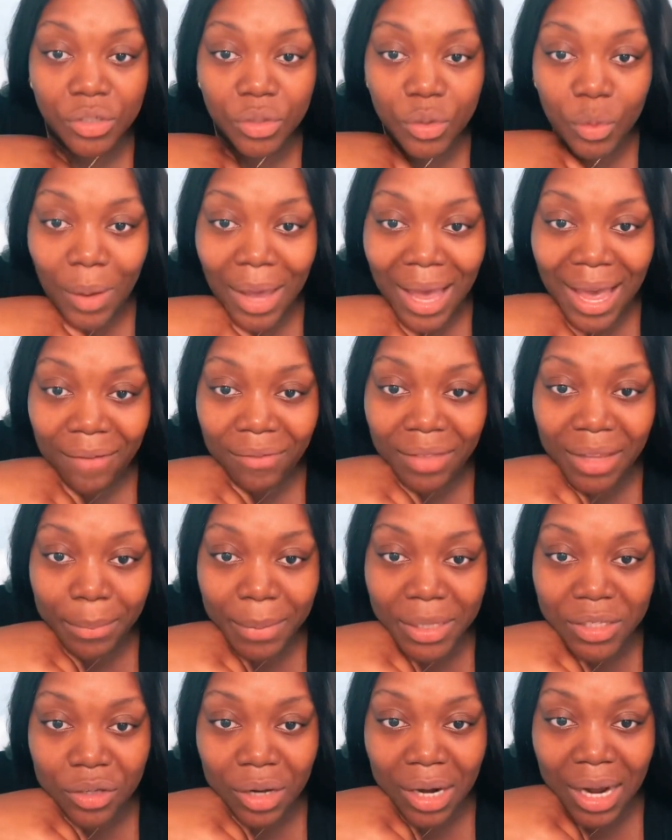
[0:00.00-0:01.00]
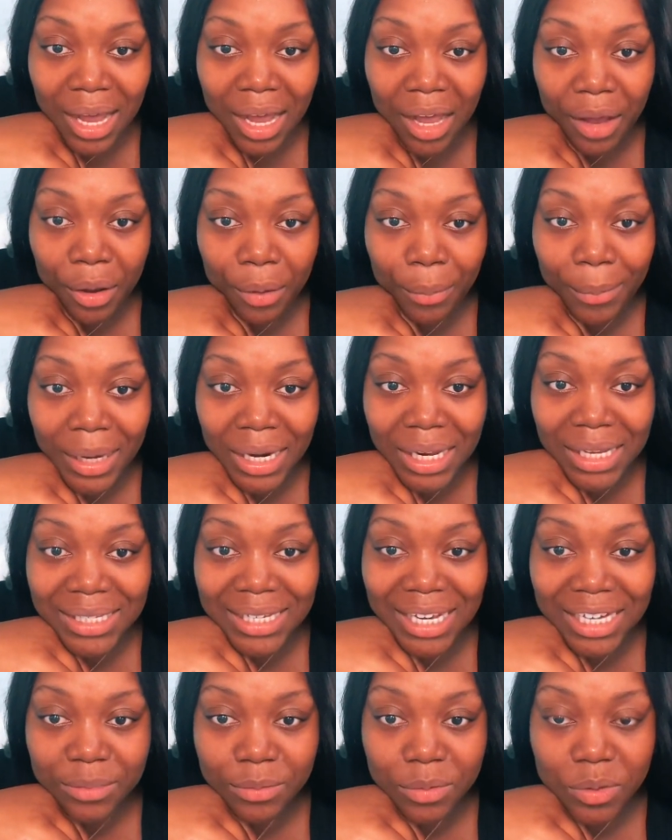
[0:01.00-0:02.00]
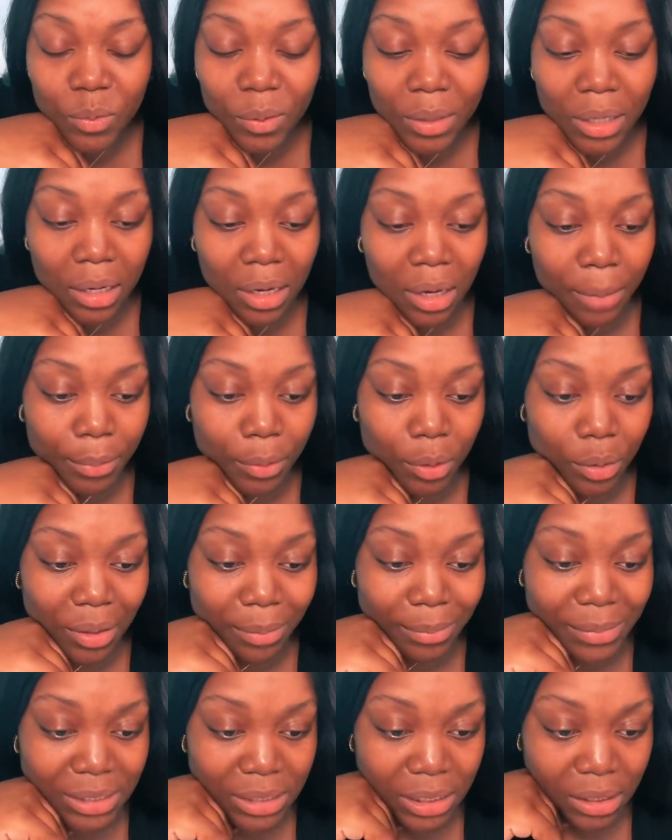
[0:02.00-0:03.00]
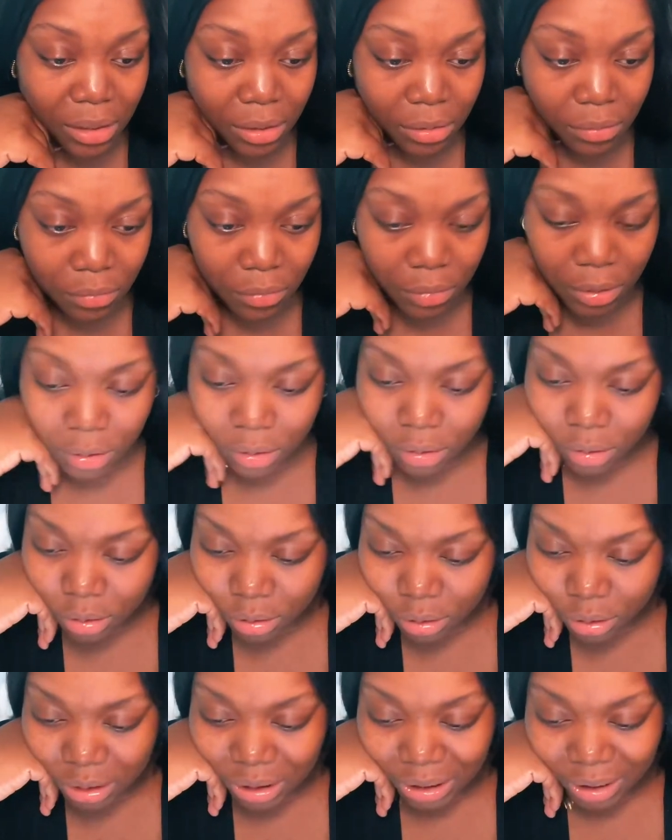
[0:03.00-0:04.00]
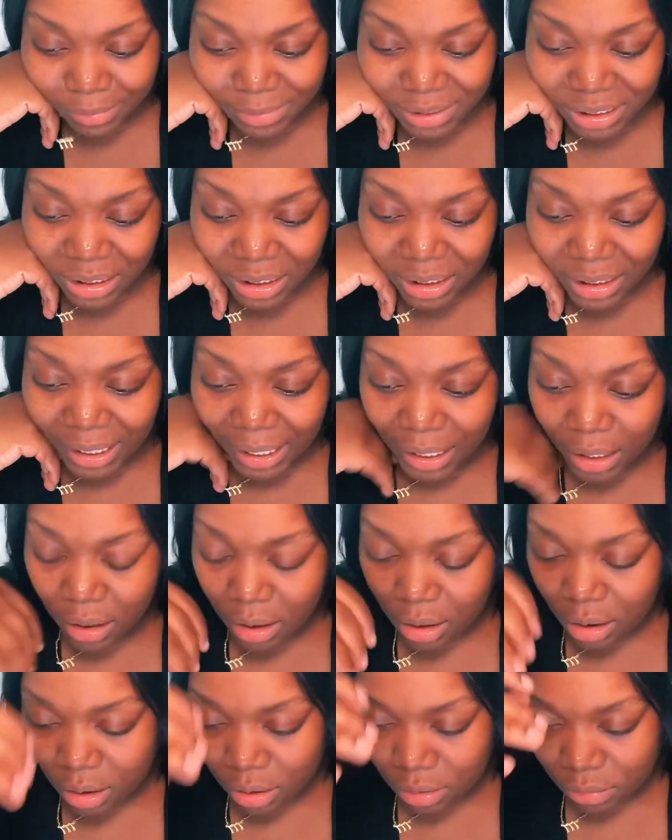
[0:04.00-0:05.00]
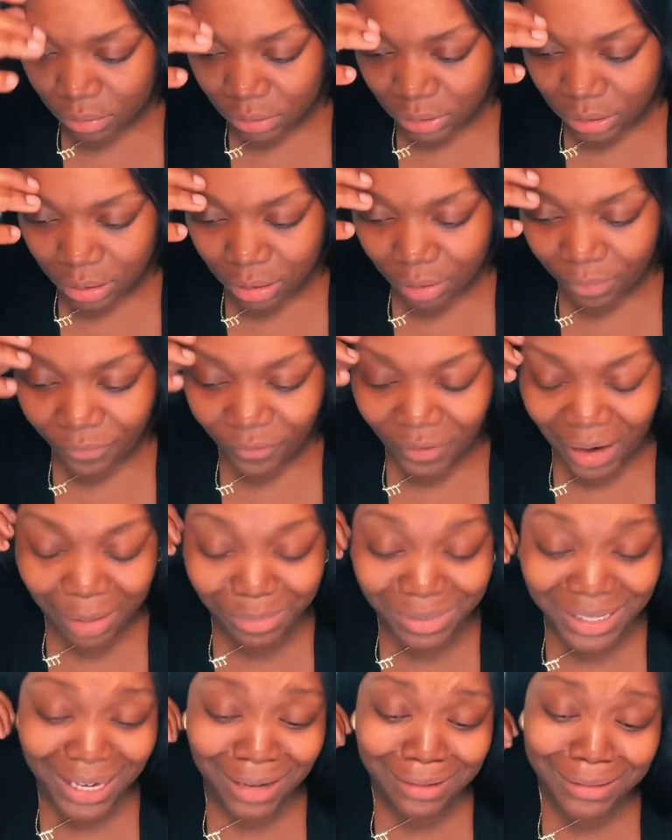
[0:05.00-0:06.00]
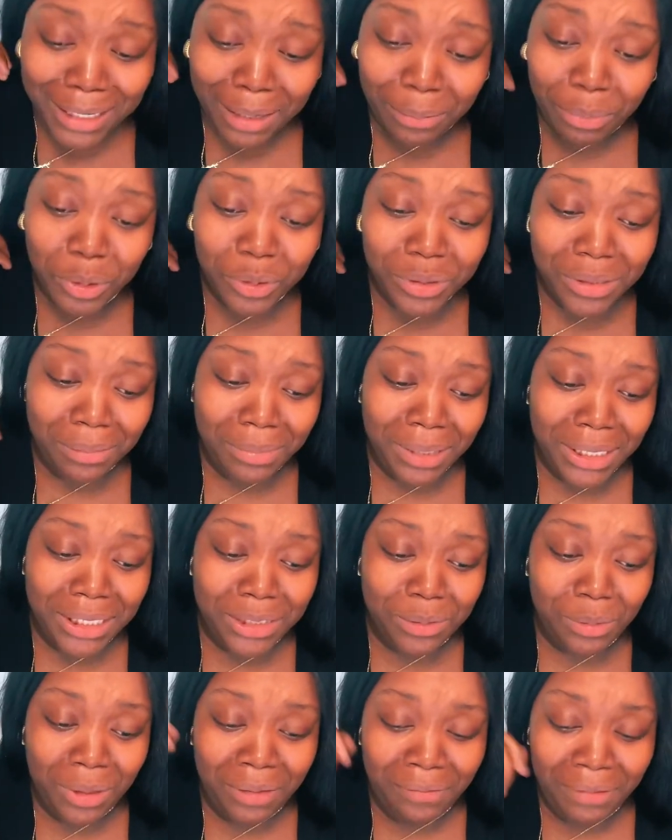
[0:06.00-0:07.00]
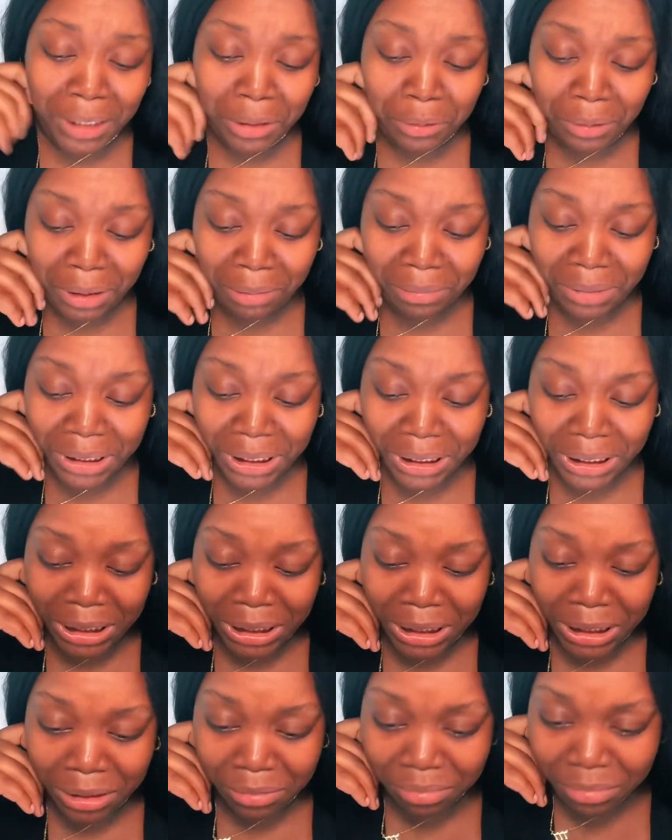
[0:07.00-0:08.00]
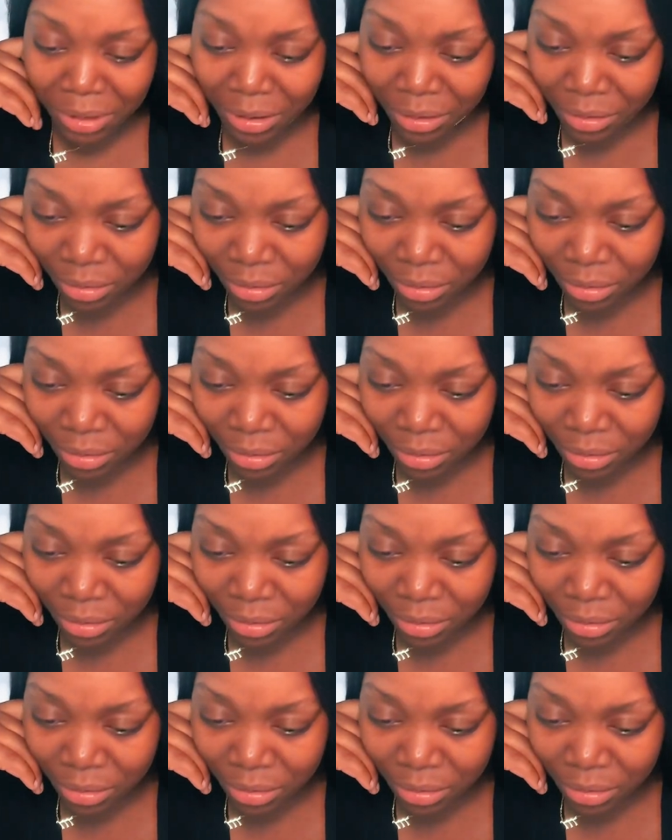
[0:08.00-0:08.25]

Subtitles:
Do you have limits on how many attachments we can upload? Let me see. I'm just going to I'm scared to upload something because what if they don't let me delete it?